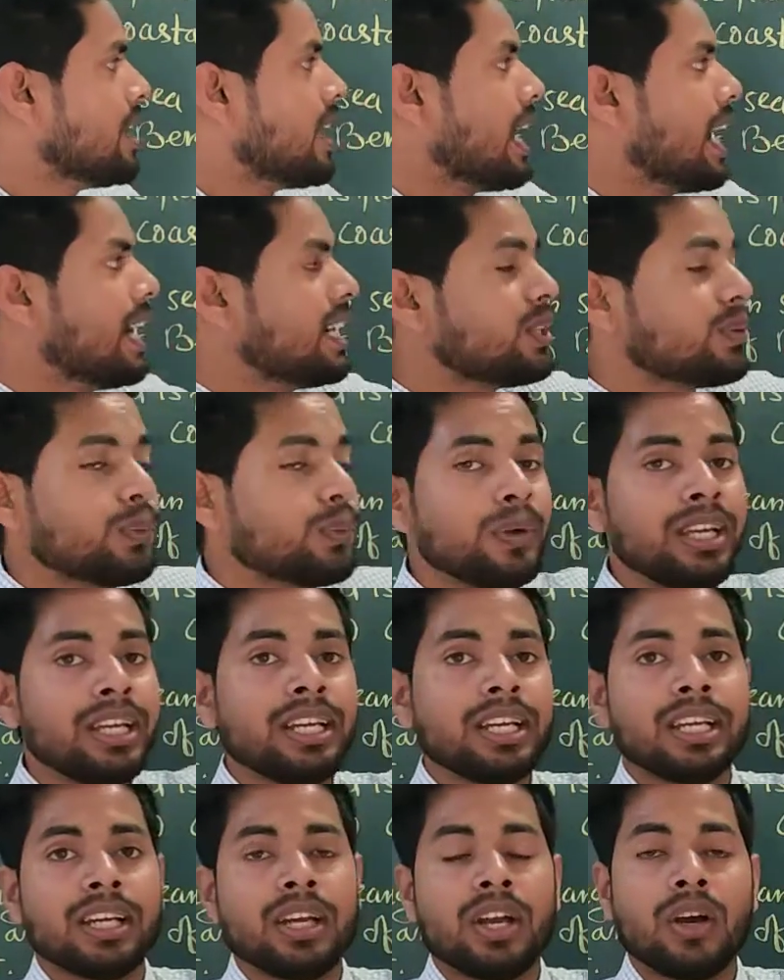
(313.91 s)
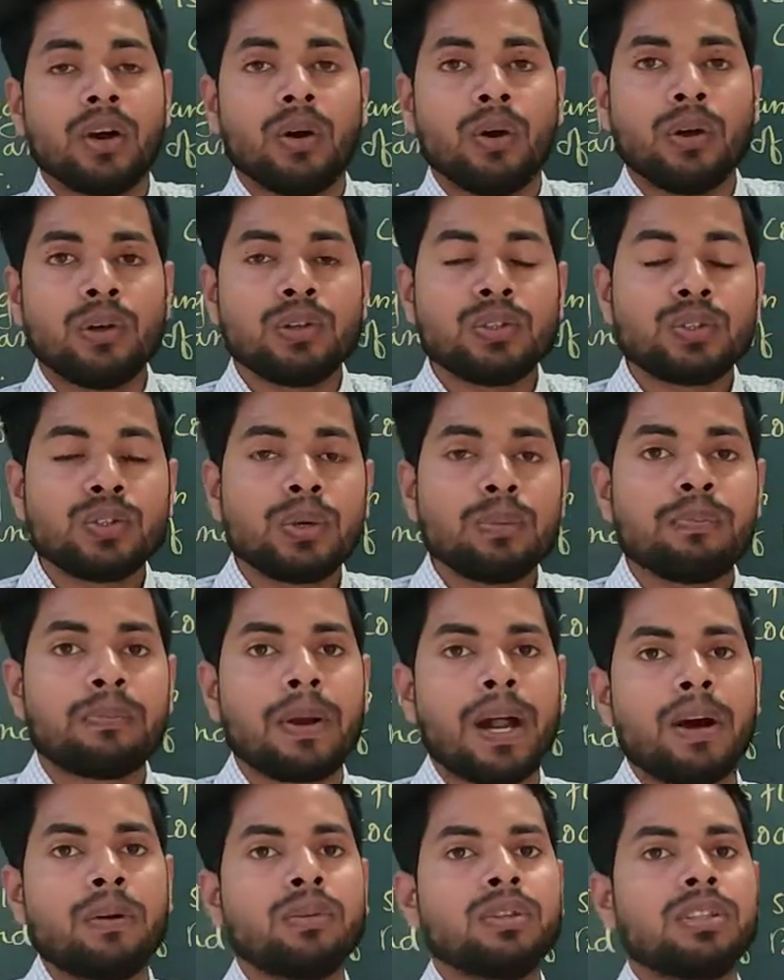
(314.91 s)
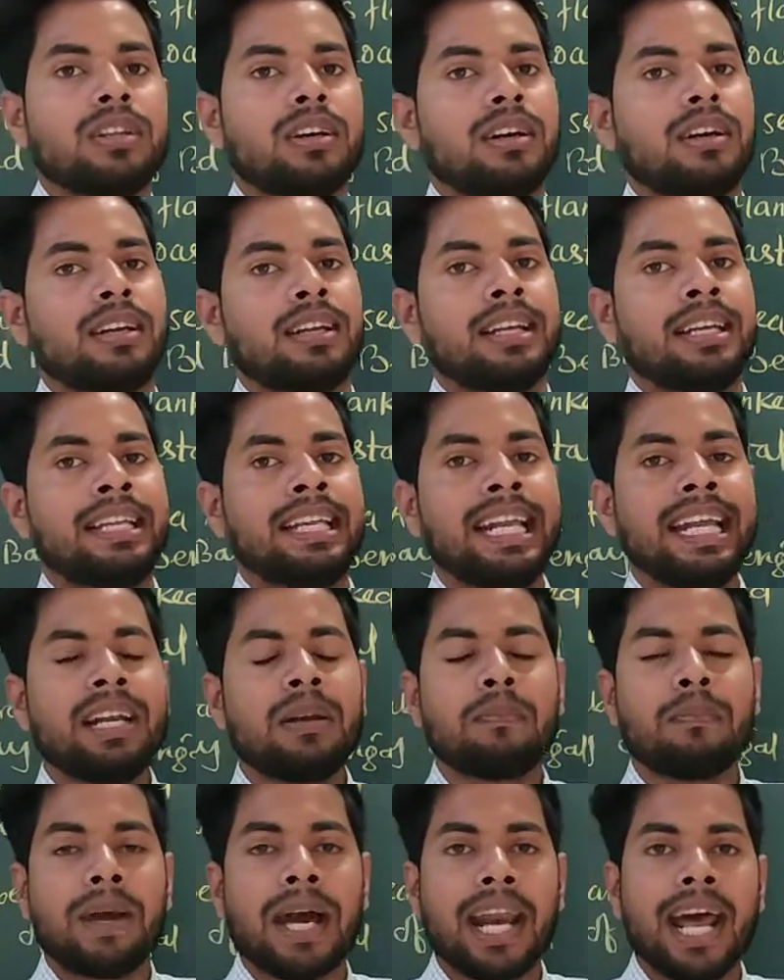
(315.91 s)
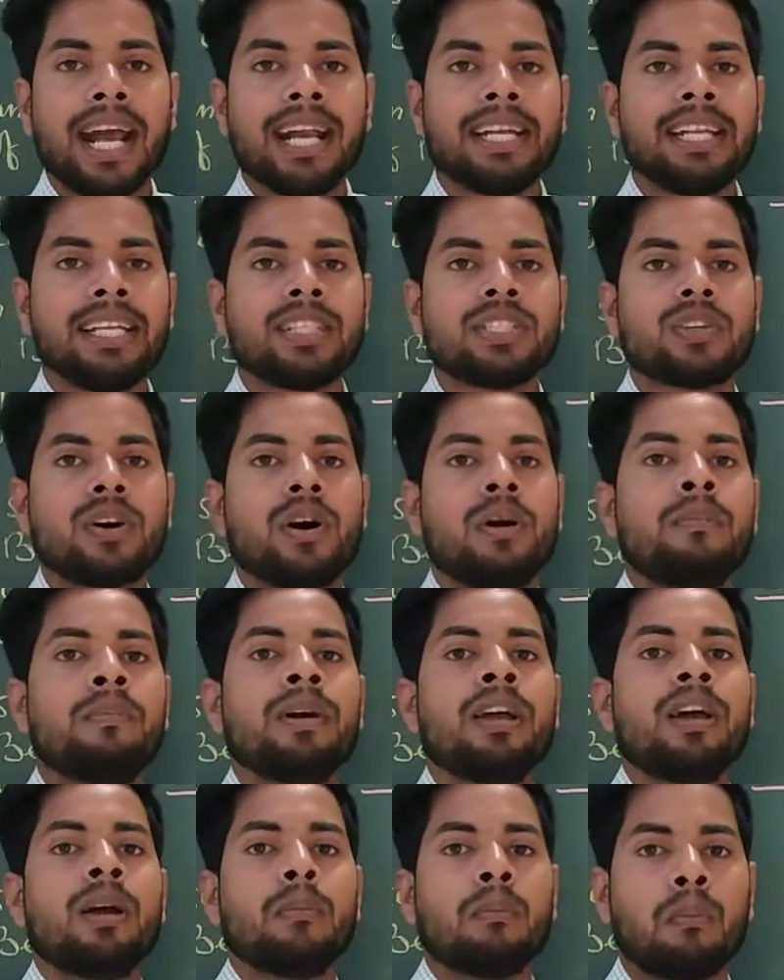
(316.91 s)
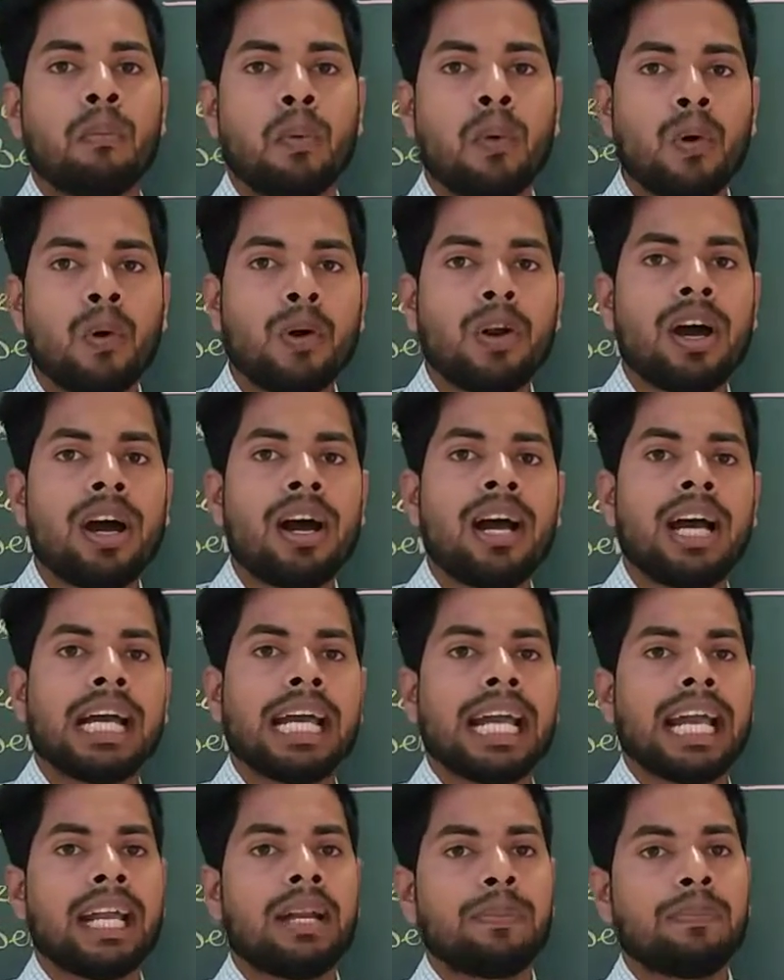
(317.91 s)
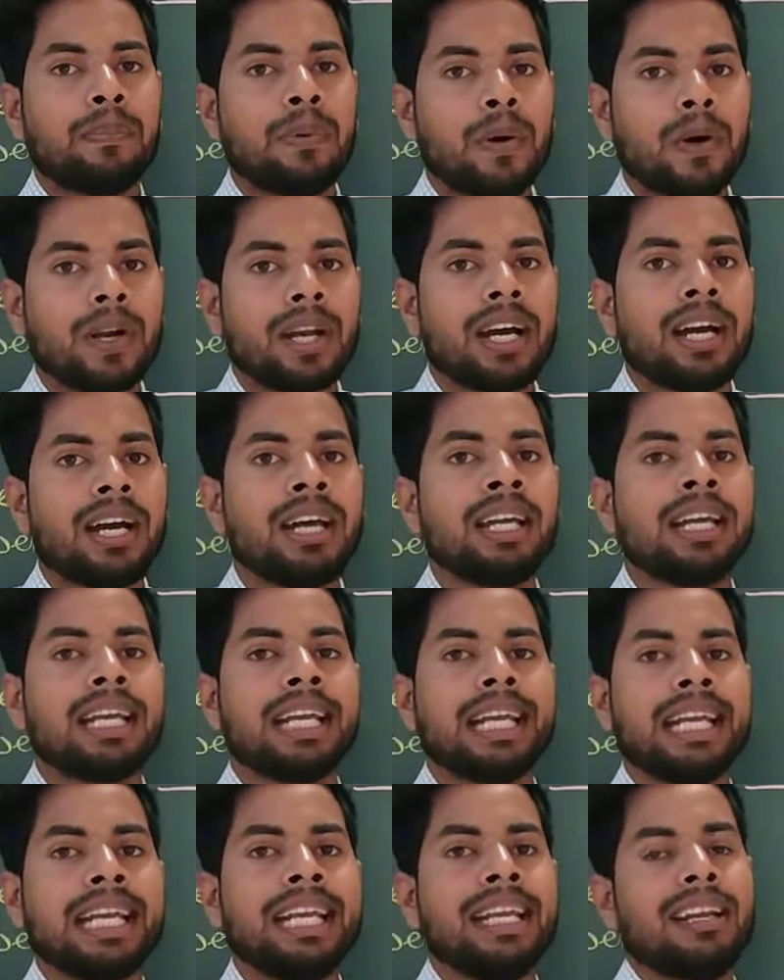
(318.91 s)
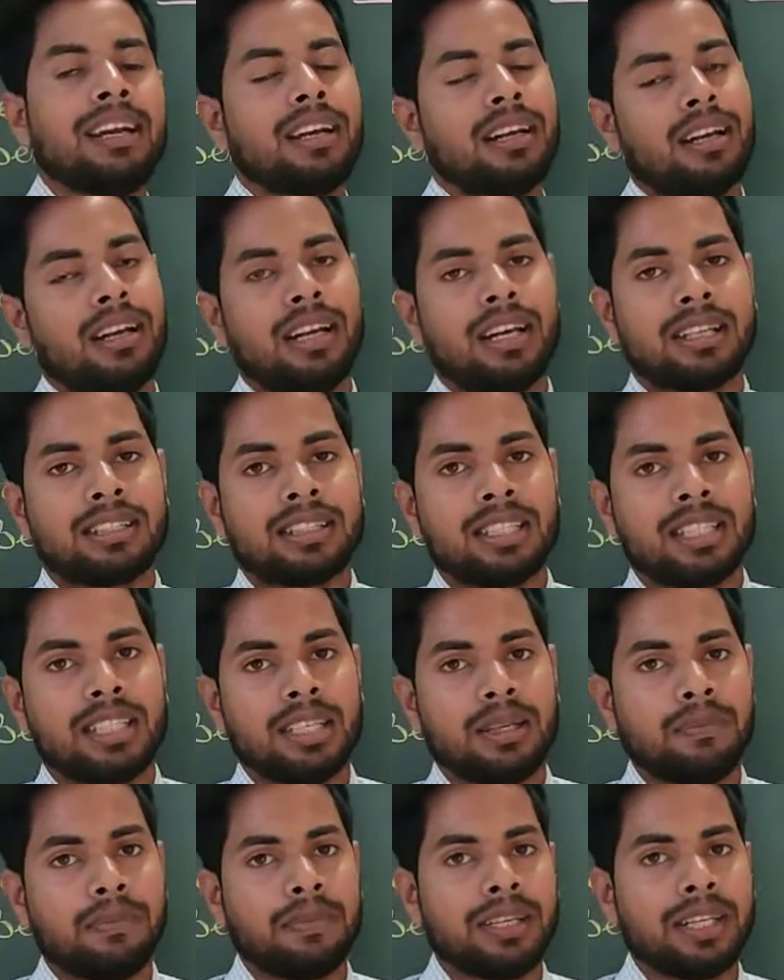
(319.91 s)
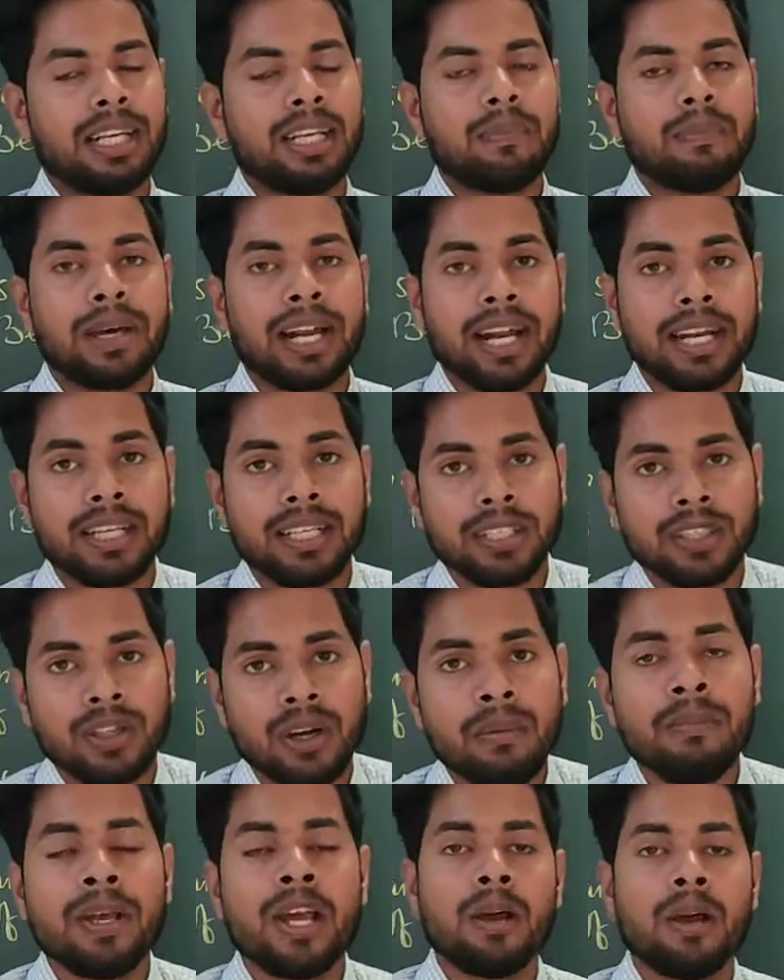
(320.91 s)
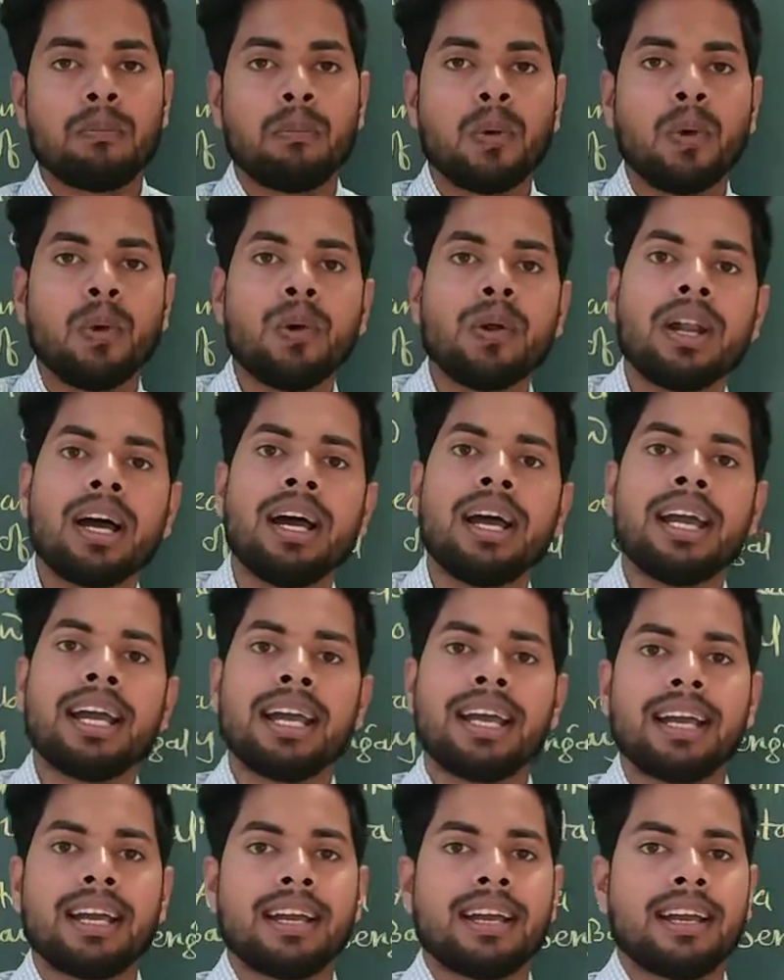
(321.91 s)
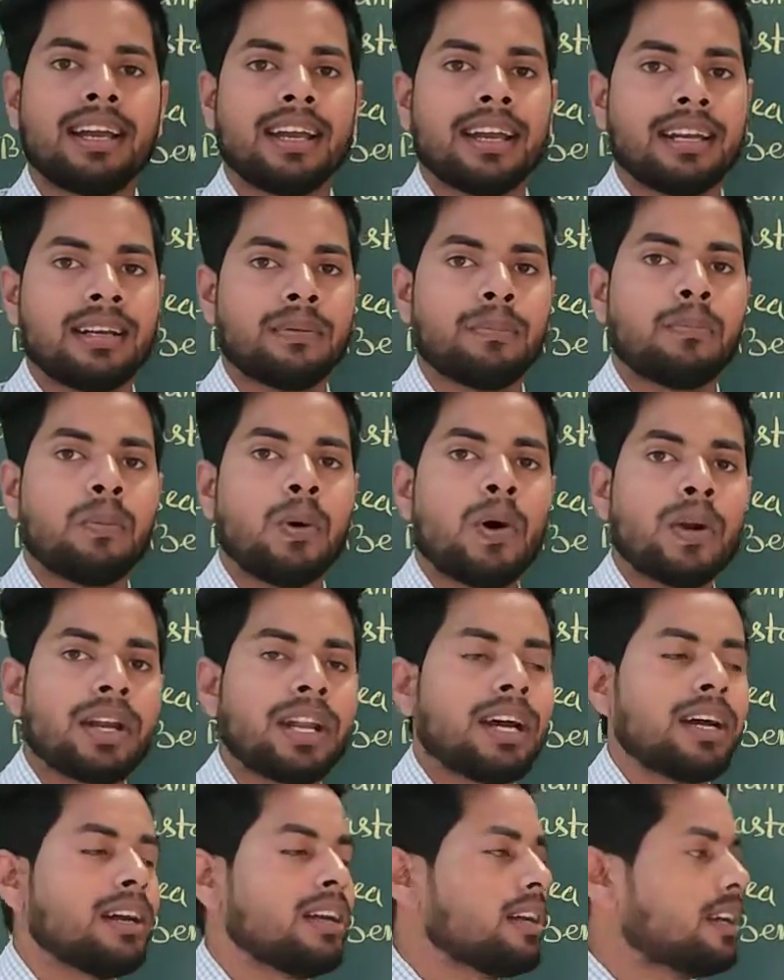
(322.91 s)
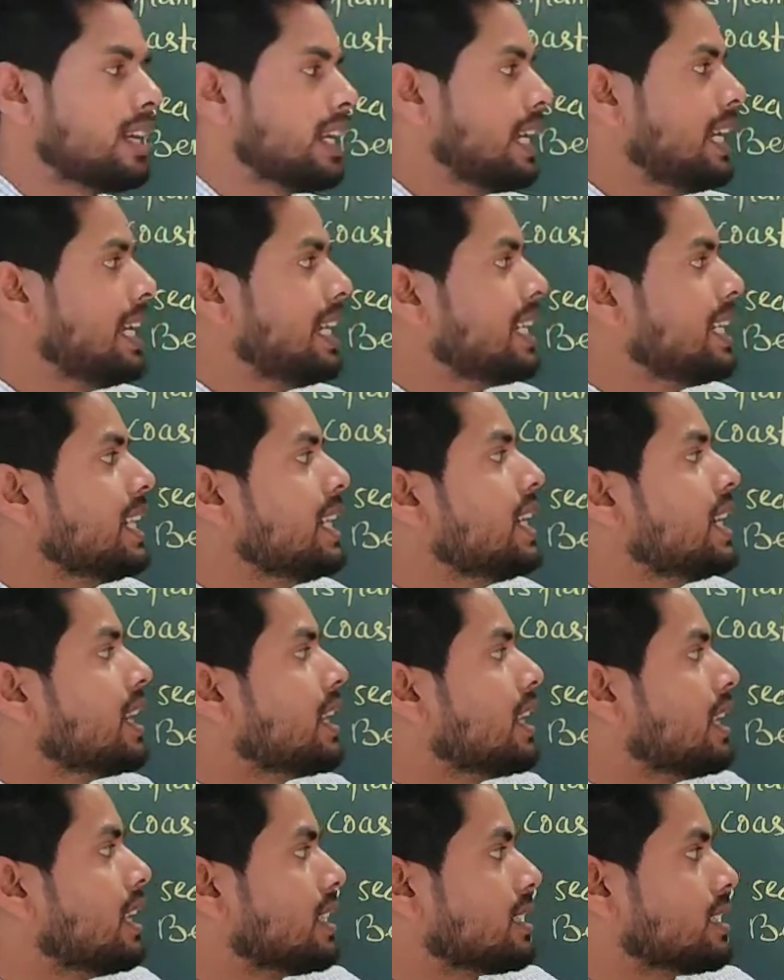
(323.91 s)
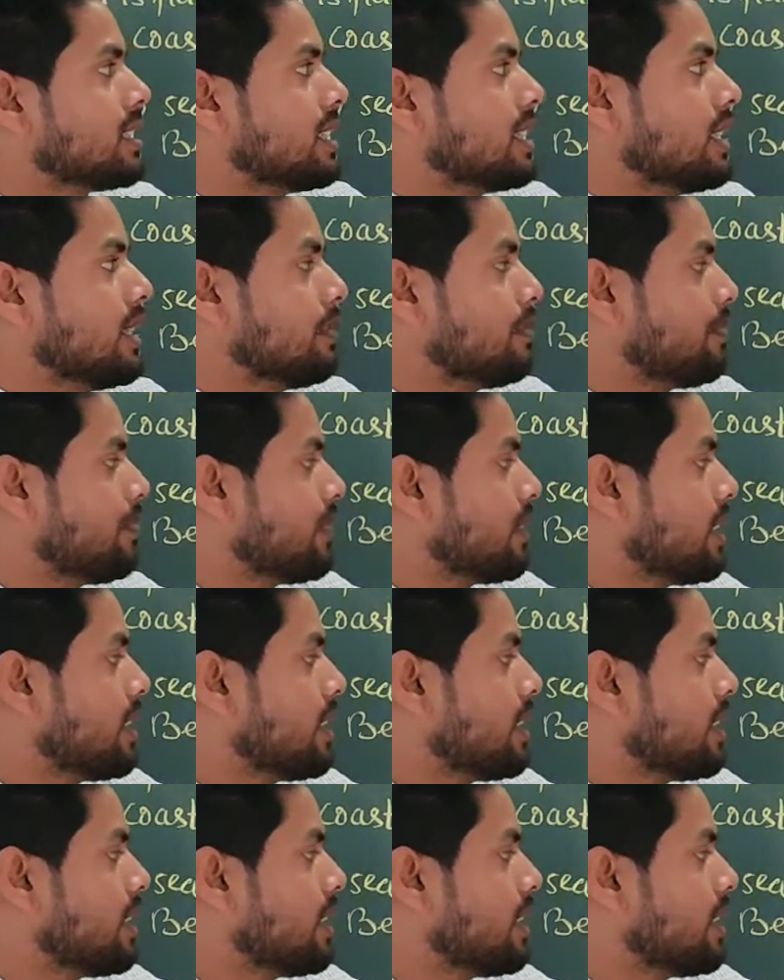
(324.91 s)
And we also found the great varieties of flora and fauna in Lakshadweep. Great varieties of flora and fauna in Lakshadweep.